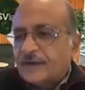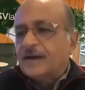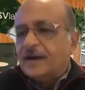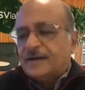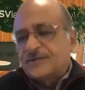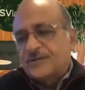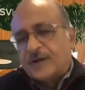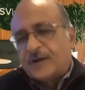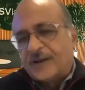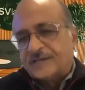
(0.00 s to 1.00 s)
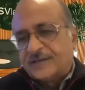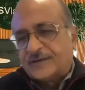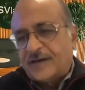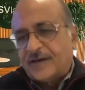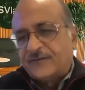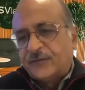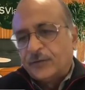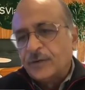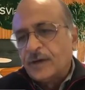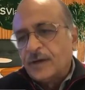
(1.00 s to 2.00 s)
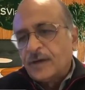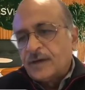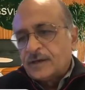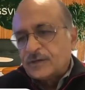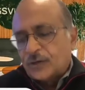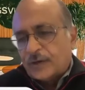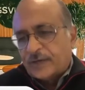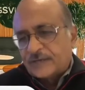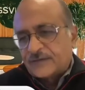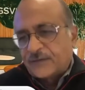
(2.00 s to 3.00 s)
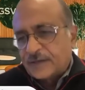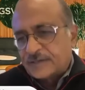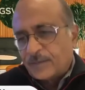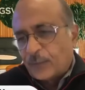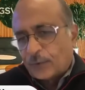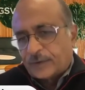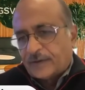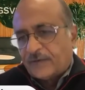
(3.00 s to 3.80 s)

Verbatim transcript: Uh, it's a real pleasure to have you join us for this important